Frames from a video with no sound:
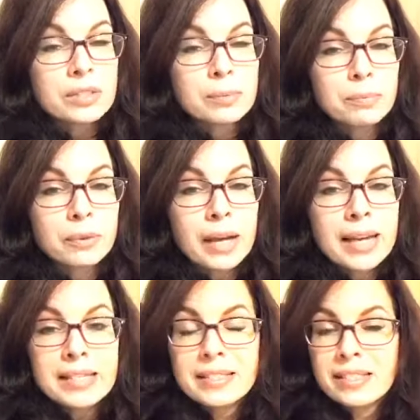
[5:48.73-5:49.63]
this
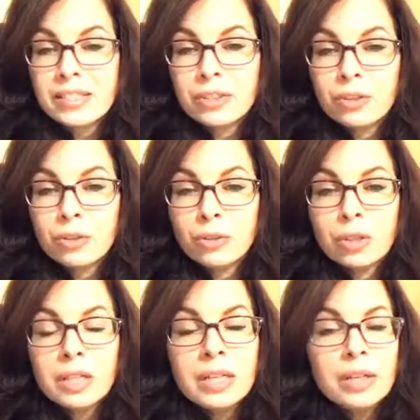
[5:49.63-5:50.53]
applies to